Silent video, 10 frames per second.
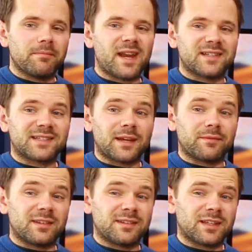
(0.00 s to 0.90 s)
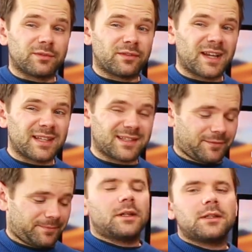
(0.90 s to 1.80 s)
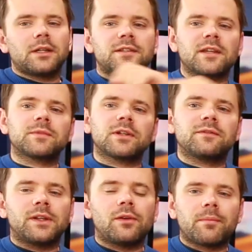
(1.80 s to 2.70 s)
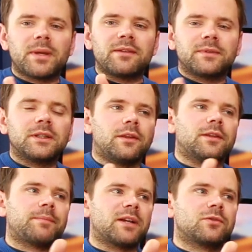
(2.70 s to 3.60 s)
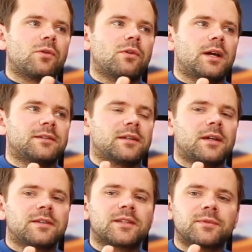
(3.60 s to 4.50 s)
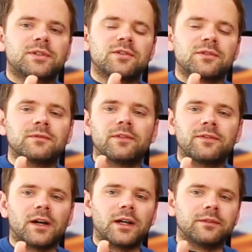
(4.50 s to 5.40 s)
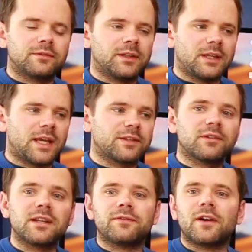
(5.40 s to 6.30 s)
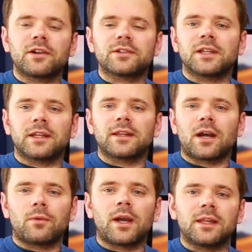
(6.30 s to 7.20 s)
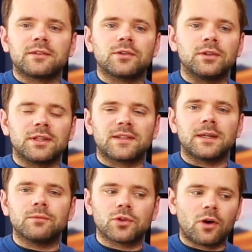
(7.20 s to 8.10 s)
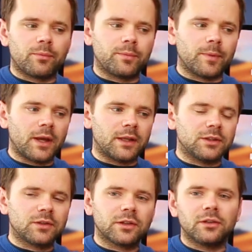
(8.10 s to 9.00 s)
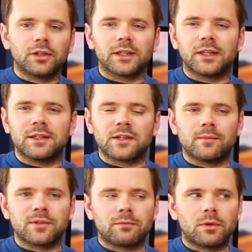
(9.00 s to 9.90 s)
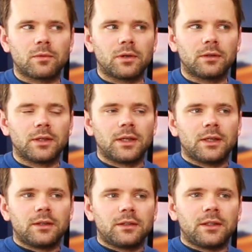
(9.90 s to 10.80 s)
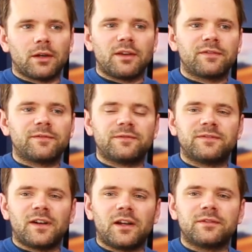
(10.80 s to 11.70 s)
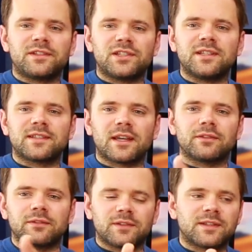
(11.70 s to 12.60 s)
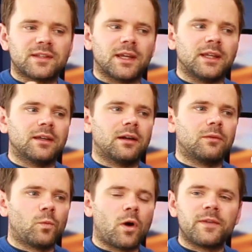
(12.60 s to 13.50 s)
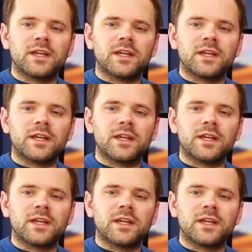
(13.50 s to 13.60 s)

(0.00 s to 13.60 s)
major seventh instead of a flat seventh. And, and some could view the B, you know, the back door as a, a substitution for five. It, it's really functioning in that way. It's doing the same job. And you could look at it in terms of, well, what, you know, if five is G7 for C, what are